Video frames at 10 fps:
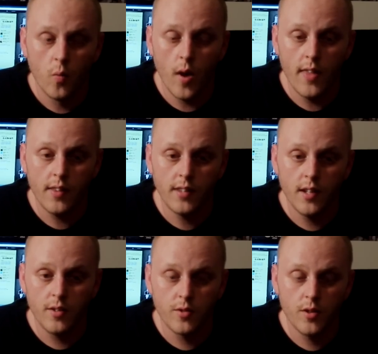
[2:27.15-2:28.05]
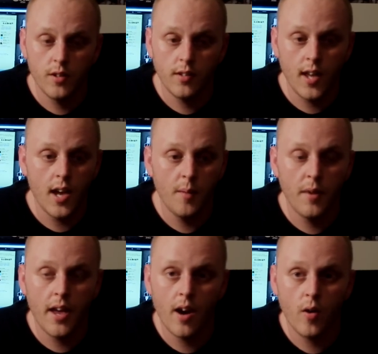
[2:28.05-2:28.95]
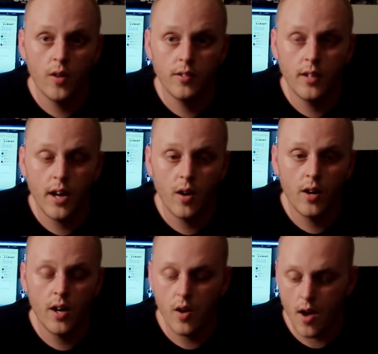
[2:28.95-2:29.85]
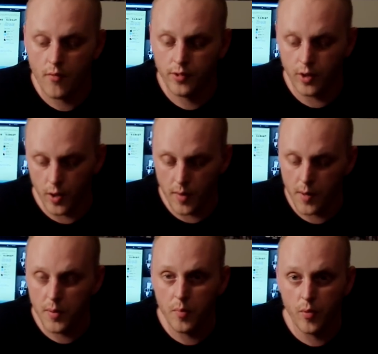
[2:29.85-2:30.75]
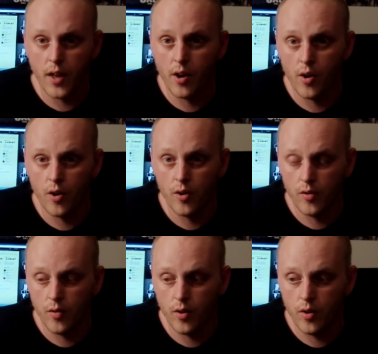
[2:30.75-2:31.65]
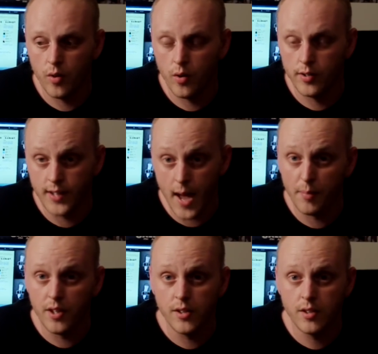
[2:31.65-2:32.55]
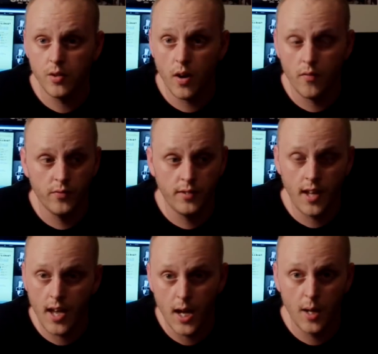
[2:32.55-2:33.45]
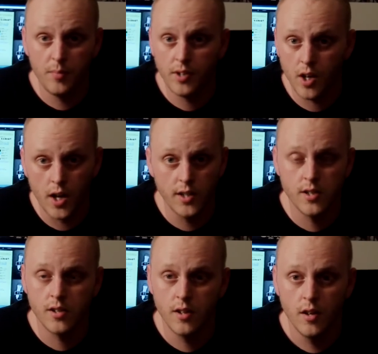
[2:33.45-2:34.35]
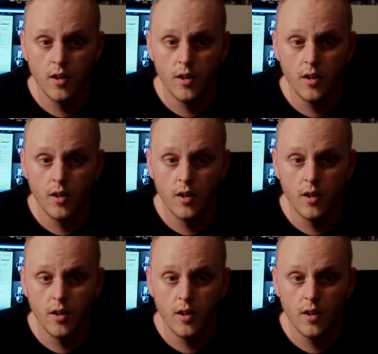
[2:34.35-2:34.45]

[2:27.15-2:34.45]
the way that the industries came now is now you have a certain amount of people that are, you know, established. You have Taves, Hutch,